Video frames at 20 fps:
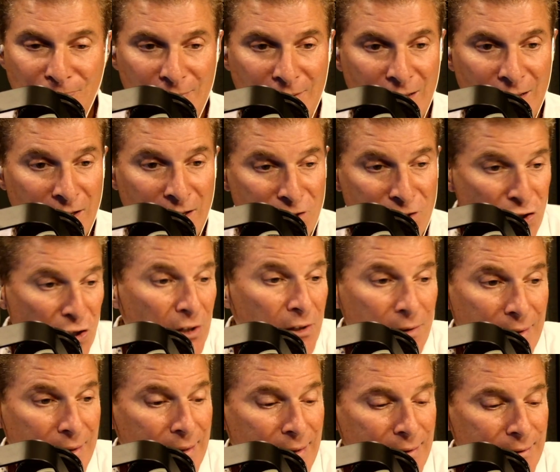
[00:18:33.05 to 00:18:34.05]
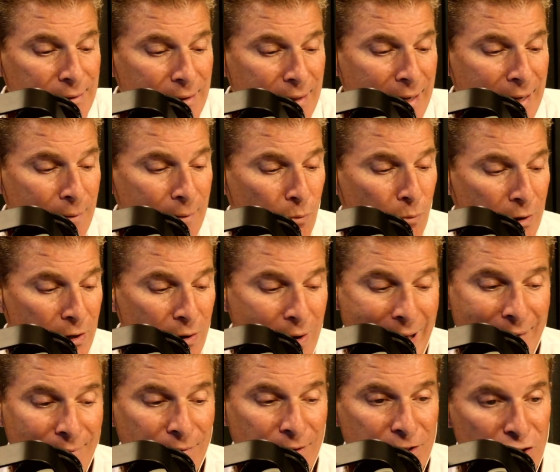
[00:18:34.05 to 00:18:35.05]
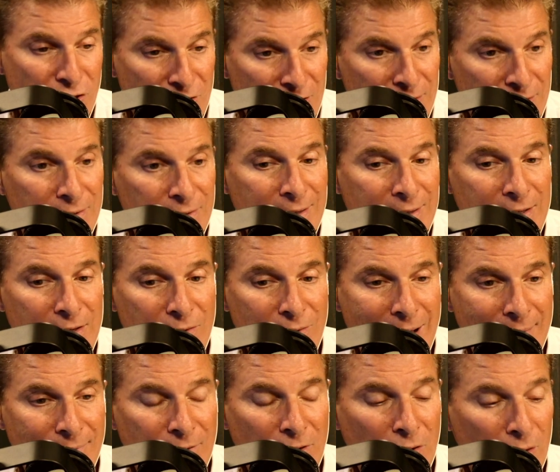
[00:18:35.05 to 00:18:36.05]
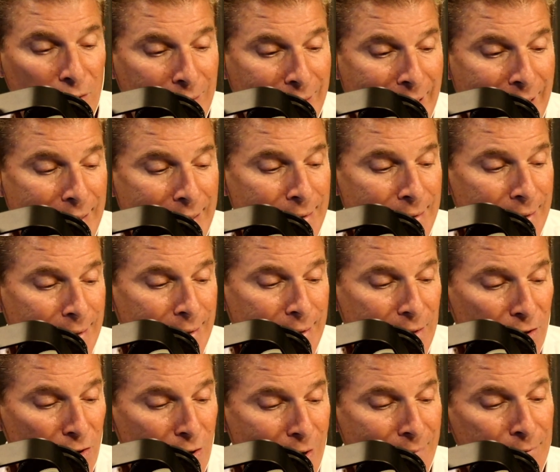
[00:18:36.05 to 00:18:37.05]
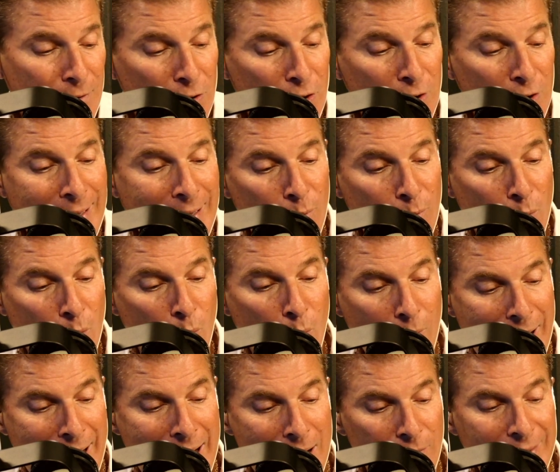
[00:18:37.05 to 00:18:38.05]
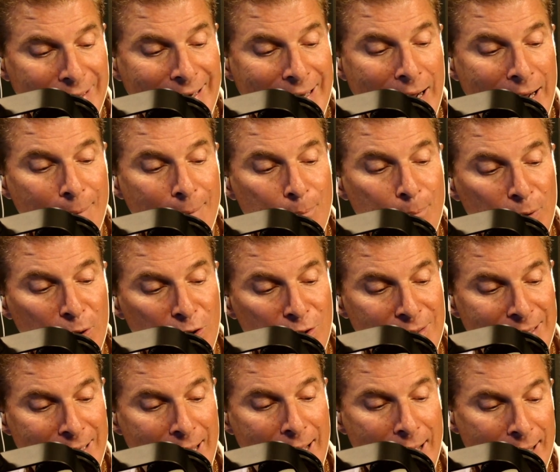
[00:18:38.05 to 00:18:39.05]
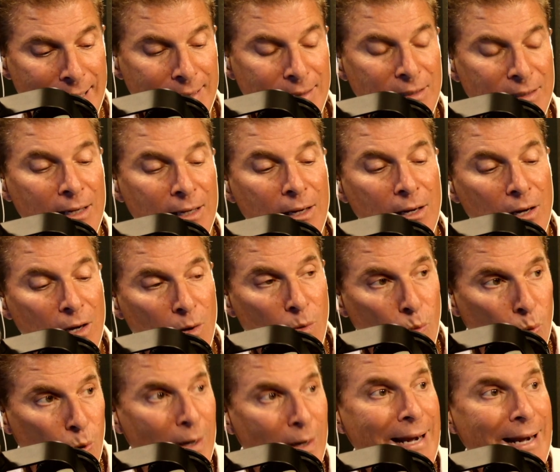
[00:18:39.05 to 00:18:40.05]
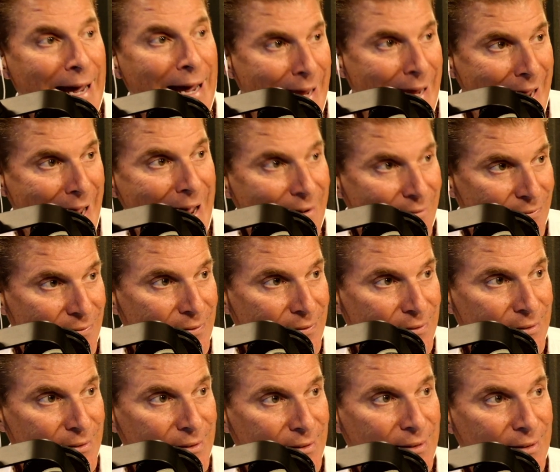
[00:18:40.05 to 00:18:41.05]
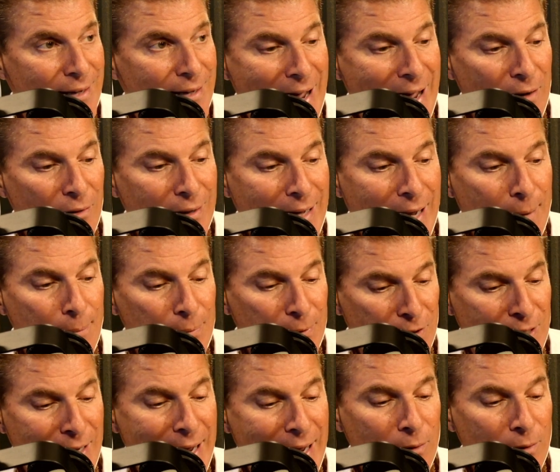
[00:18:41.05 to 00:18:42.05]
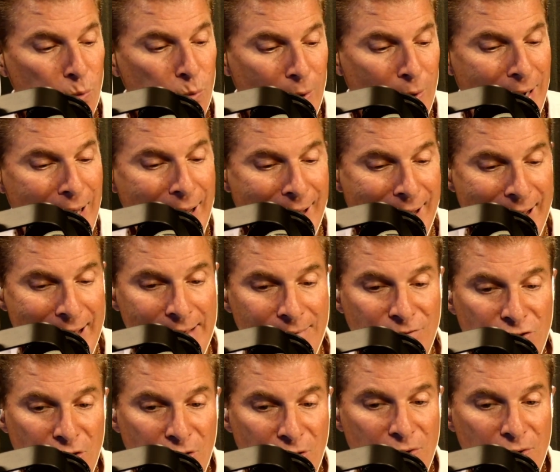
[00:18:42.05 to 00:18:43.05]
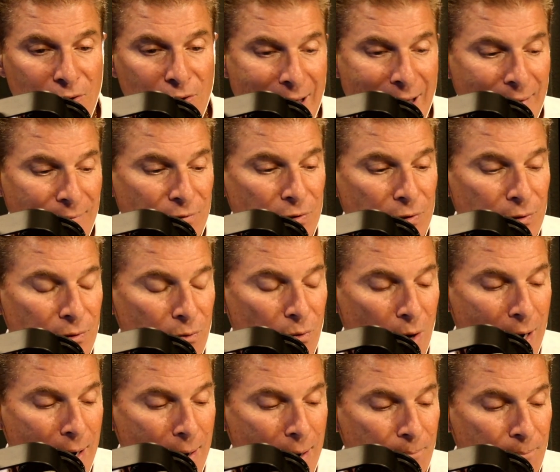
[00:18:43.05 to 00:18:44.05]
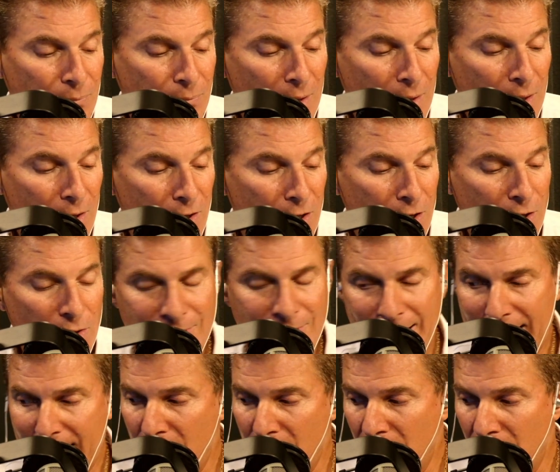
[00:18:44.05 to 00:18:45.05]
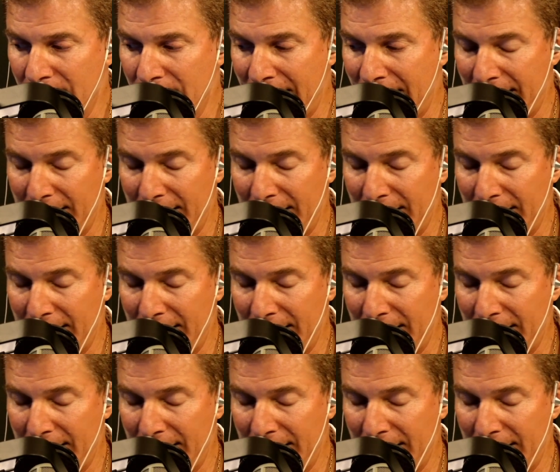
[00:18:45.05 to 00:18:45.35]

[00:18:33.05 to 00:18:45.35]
uncertainty, and when you have uncertainty, you have to look at well, how can I protect what I have? How can I protect what I have? So you have to take all that in